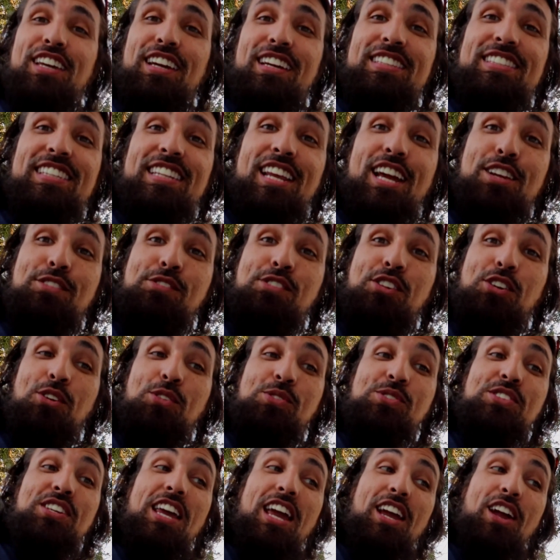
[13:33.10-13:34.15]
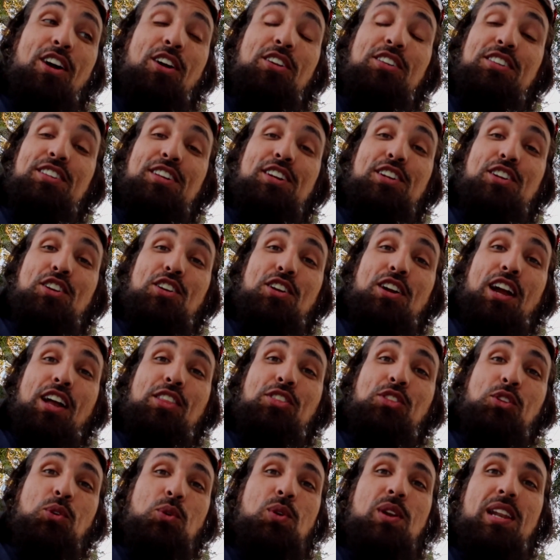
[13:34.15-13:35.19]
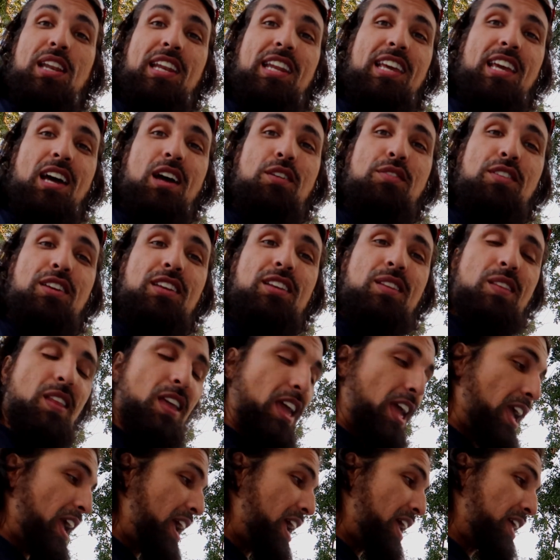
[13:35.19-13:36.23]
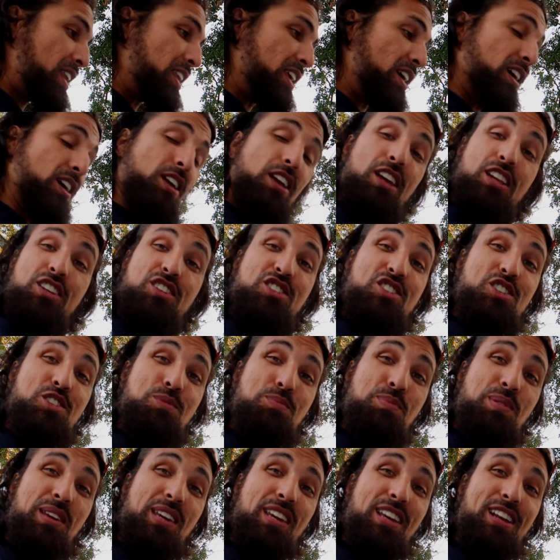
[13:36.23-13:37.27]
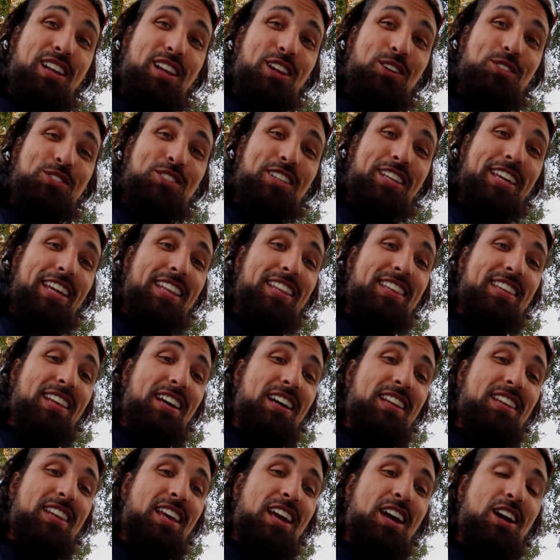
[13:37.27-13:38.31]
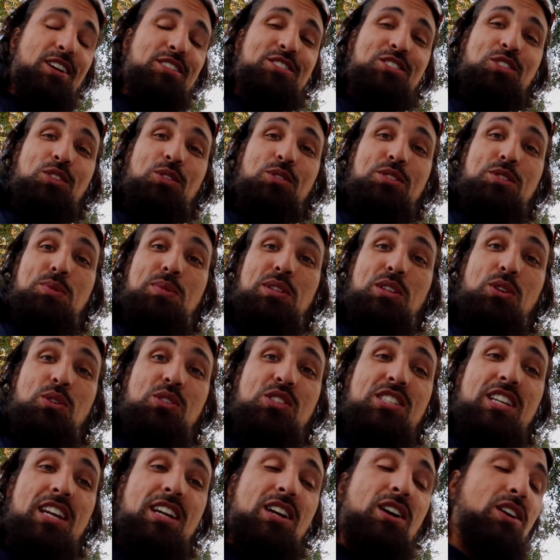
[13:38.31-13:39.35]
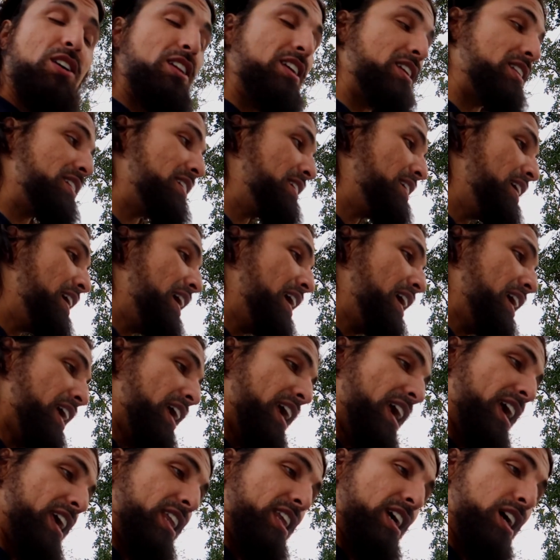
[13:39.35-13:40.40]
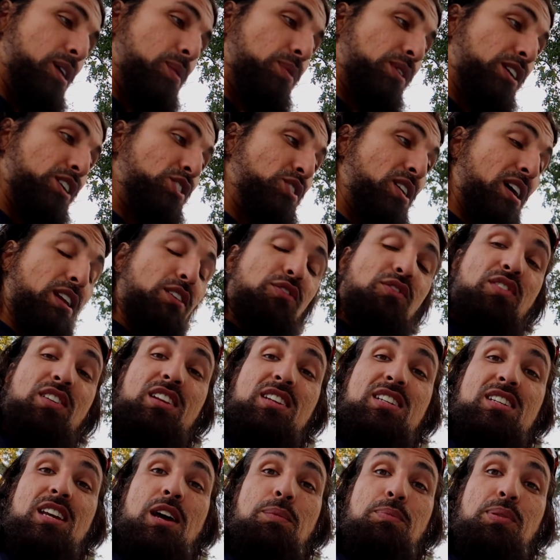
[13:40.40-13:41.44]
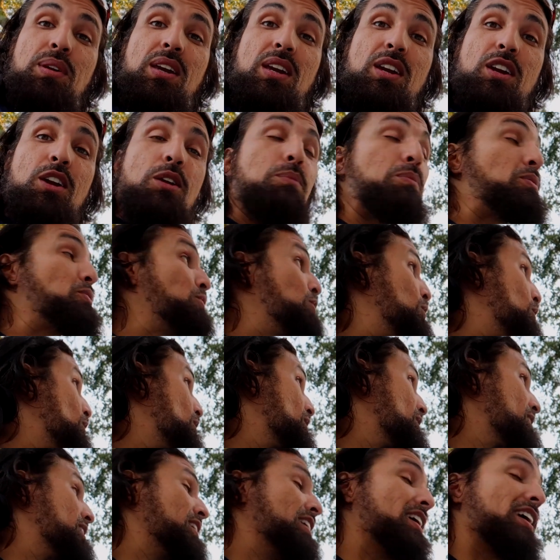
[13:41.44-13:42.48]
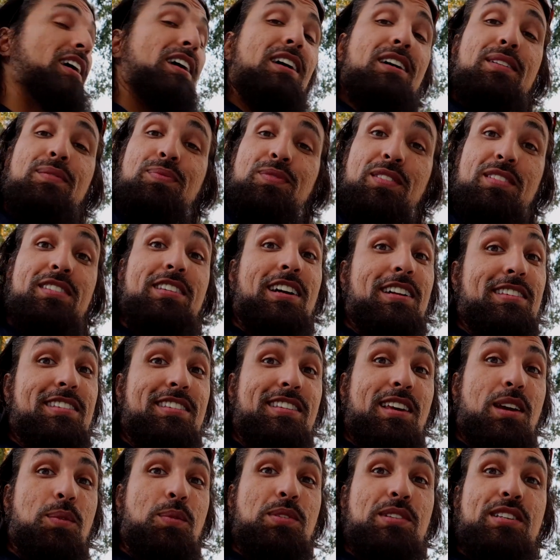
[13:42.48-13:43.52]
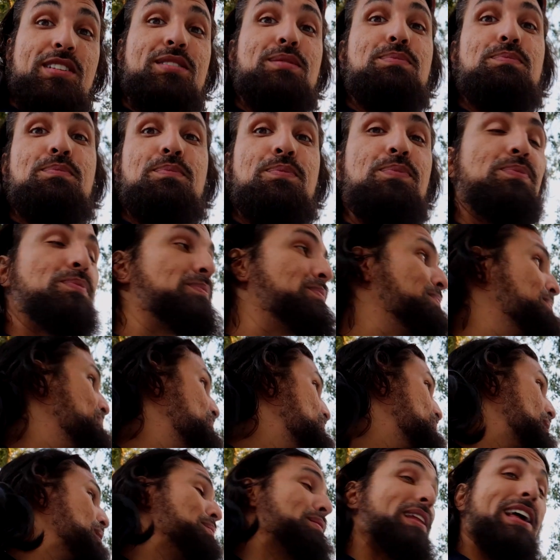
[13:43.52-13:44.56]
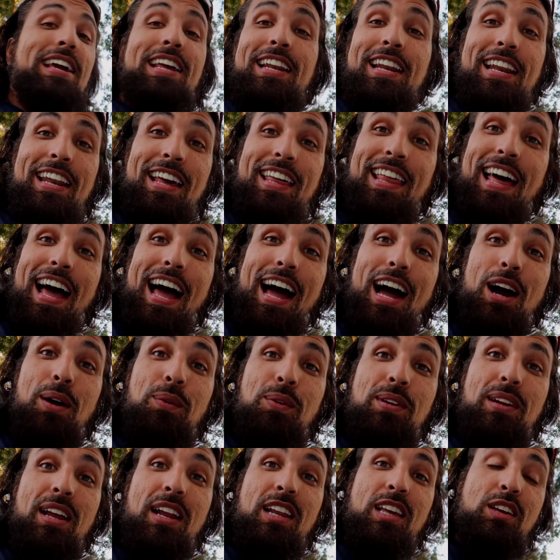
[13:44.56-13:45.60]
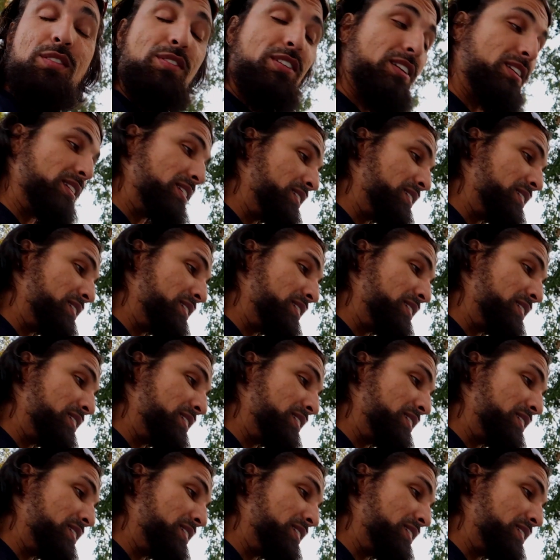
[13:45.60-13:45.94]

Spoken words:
Tenaj went to go check on dinner. I threw it in the oven and it should be close to getting done now, so she went to go check on it, and we're gonna try to finish up here before the sunset, which is maybe like in another hour, not even.